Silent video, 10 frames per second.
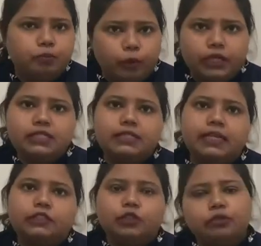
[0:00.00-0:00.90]
points
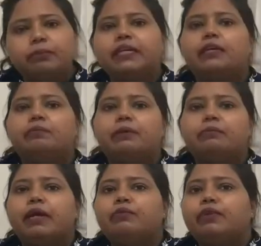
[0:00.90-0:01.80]
that should be keep in
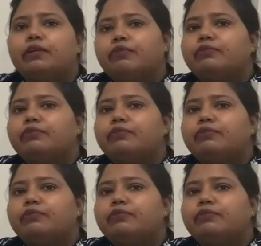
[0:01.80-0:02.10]
mind whenever